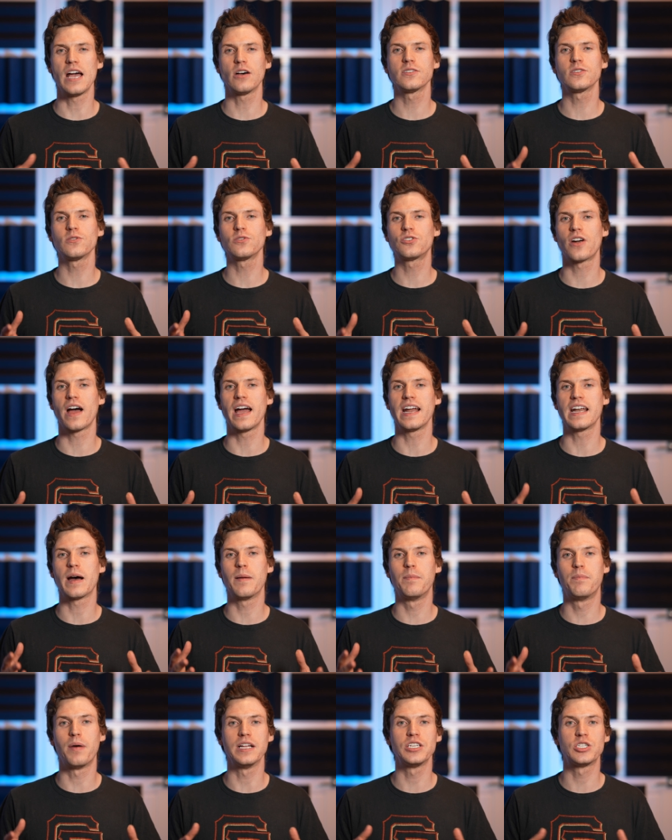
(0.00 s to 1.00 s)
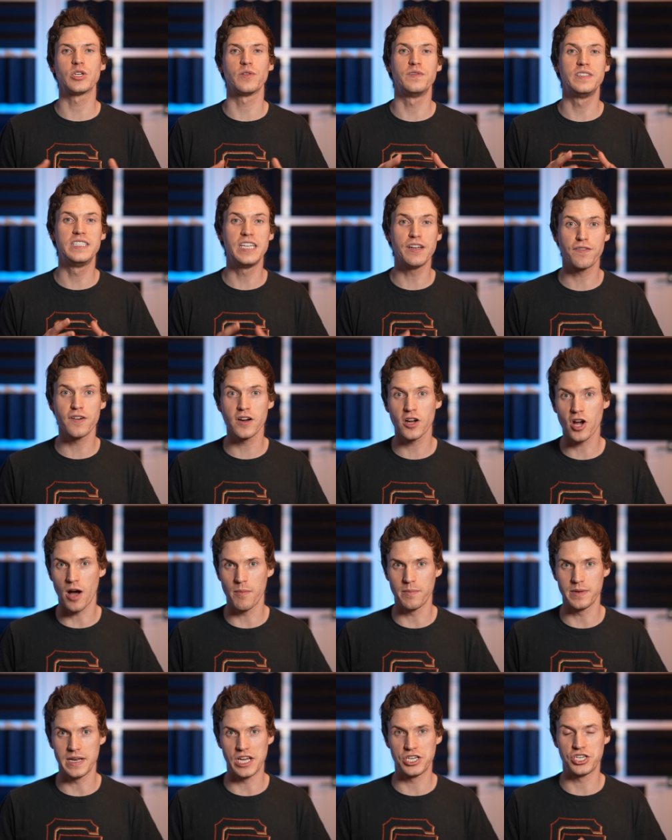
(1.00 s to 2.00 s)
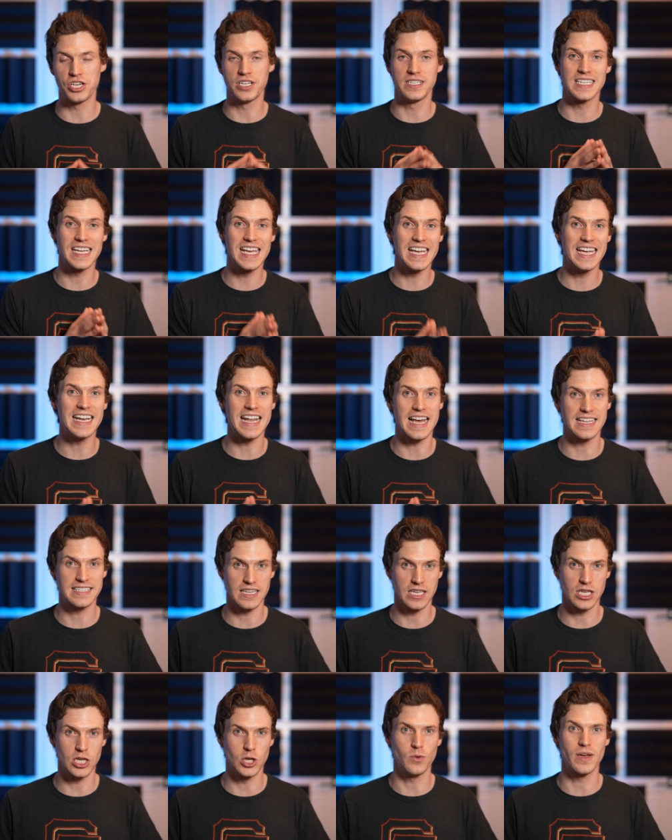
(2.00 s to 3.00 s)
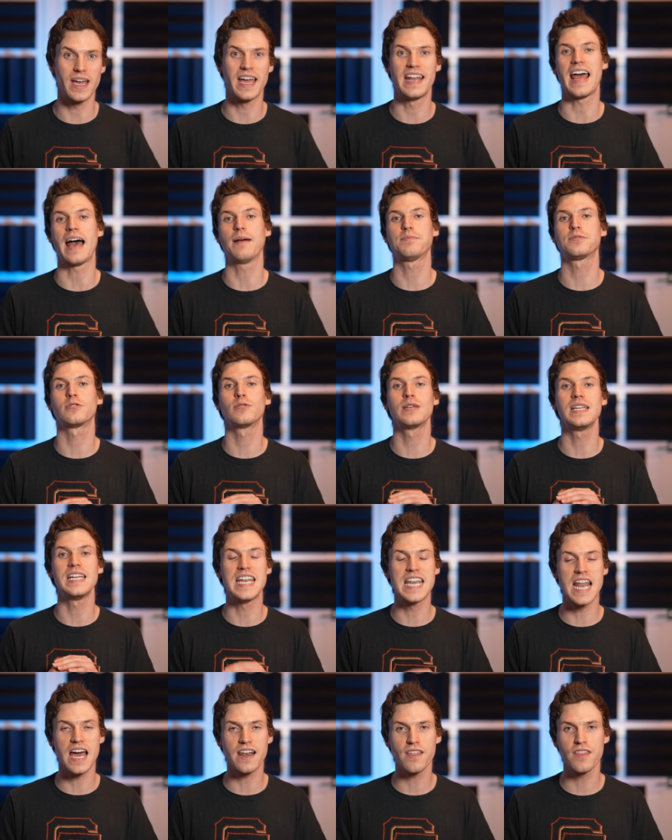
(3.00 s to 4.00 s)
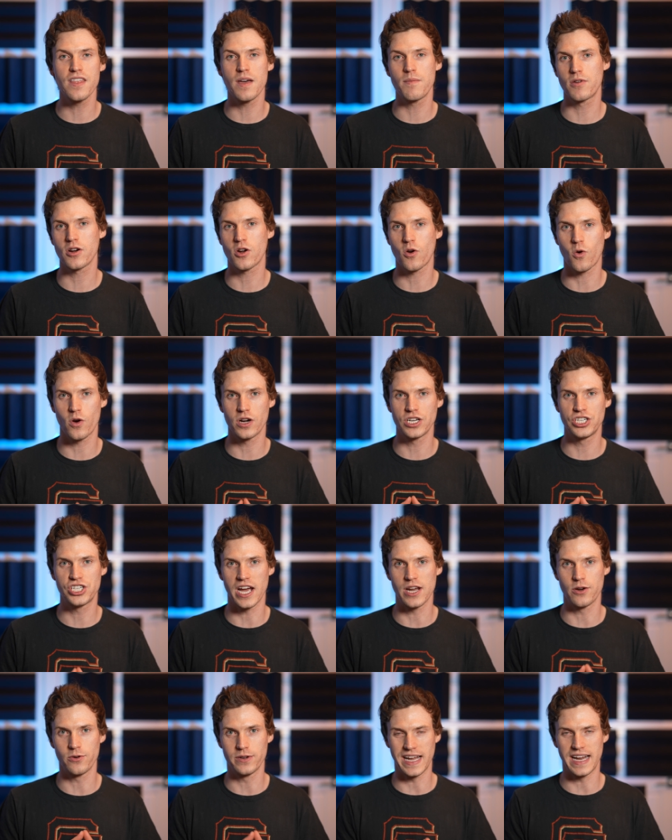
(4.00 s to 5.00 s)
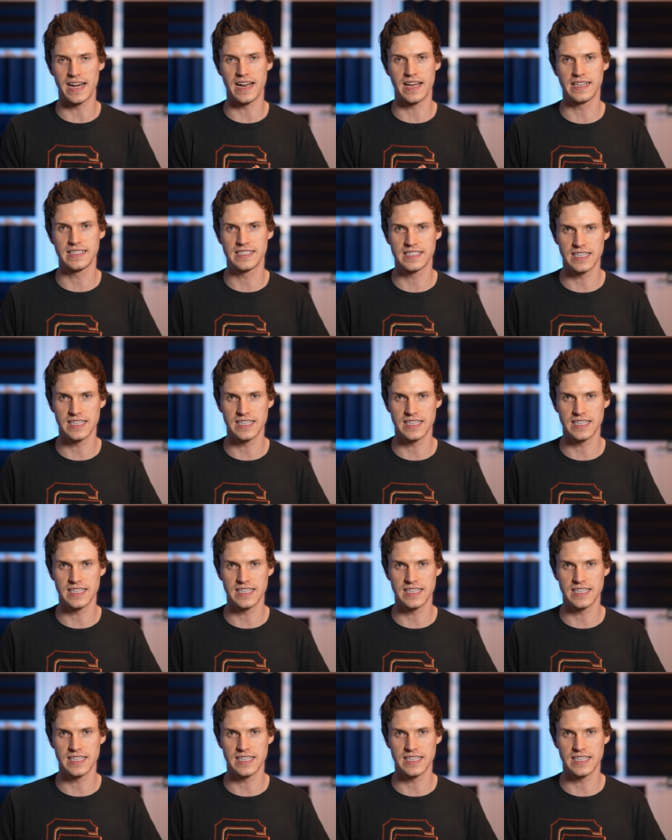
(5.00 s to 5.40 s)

also tried a bunch of different combinations in S&Q and absolutely none of them record gyro data it